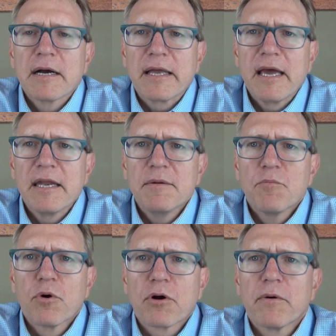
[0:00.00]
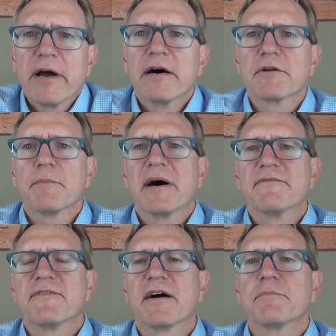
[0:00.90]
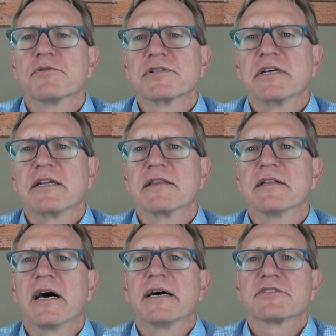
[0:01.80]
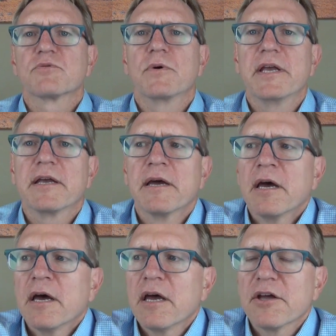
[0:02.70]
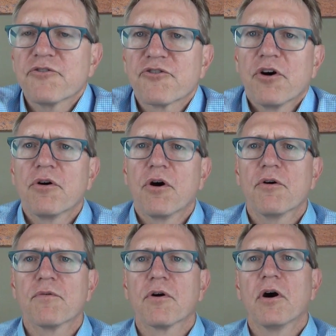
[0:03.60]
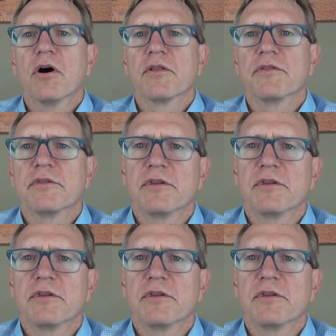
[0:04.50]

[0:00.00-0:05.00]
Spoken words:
gaining more ground, about 5% in the last week. And so overall,